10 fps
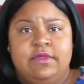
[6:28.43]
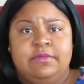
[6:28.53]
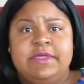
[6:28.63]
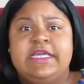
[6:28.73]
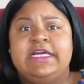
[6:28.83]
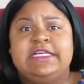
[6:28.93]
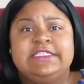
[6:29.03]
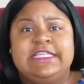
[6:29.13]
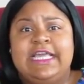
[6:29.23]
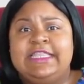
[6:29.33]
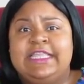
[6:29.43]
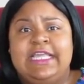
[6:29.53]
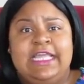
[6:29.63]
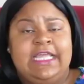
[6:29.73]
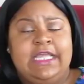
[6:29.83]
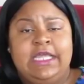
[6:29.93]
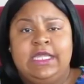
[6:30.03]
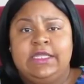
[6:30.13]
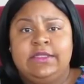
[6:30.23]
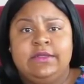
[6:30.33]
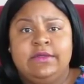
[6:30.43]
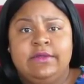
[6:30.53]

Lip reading: Because at the end